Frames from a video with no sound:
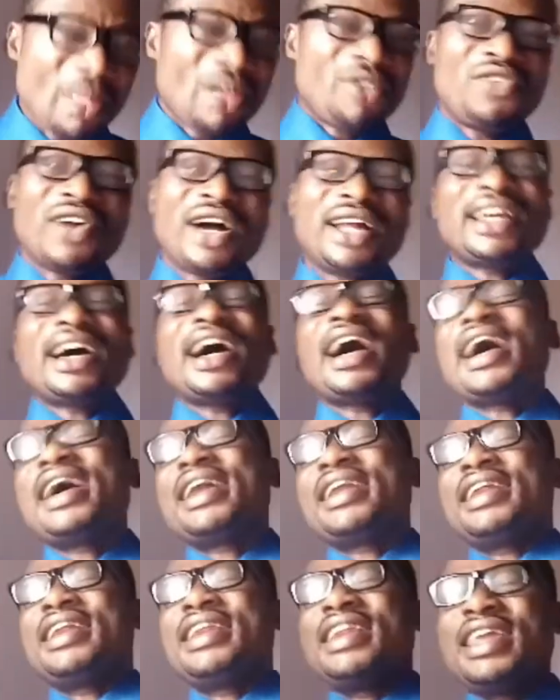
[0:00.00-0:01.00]
Father, I
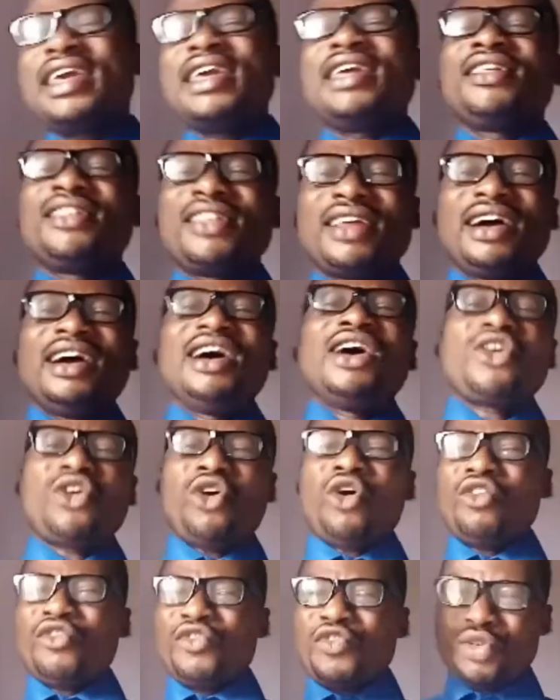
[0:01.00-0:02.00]
release
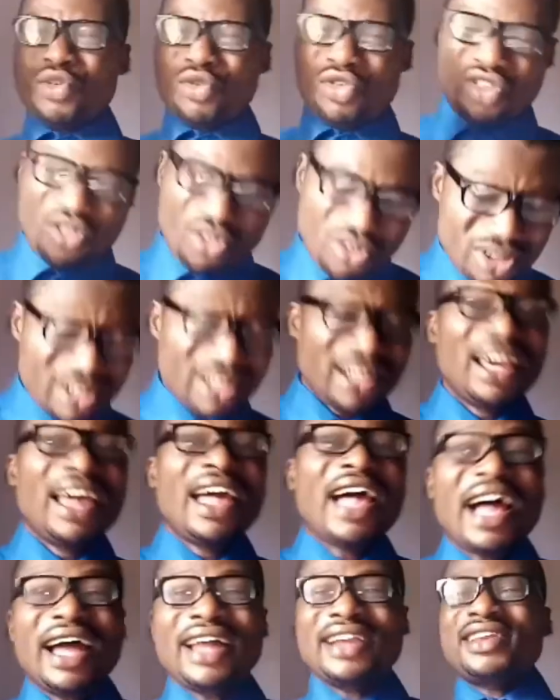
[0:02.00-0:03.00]
confusion
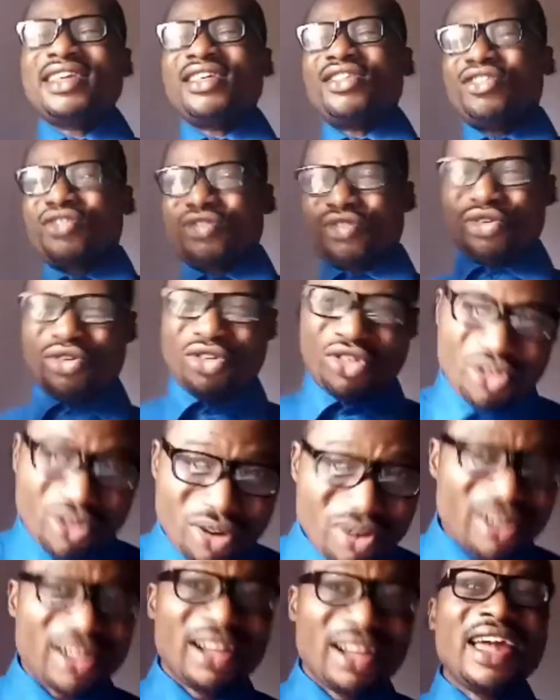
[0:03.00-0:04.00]
and destruction